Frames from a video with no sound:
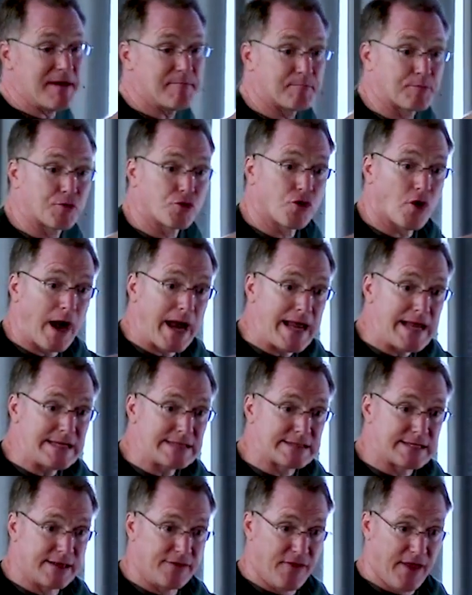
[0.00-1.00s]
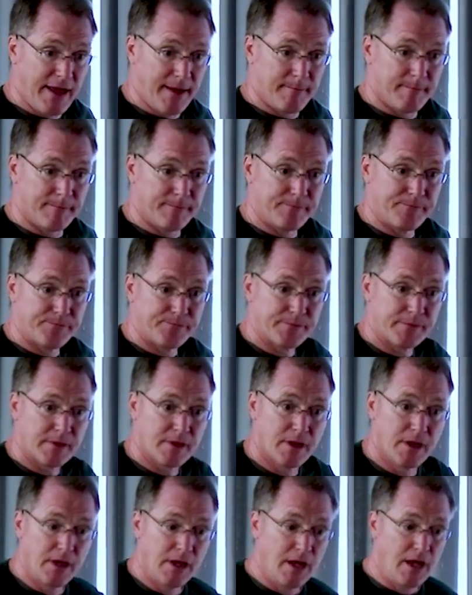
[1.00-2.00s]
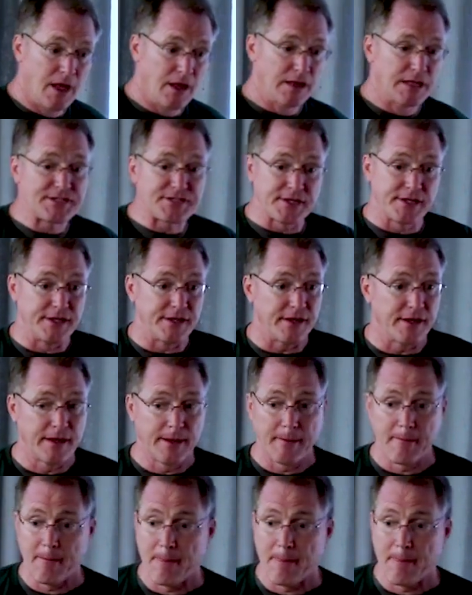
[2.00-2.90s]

they pray to them. Listen,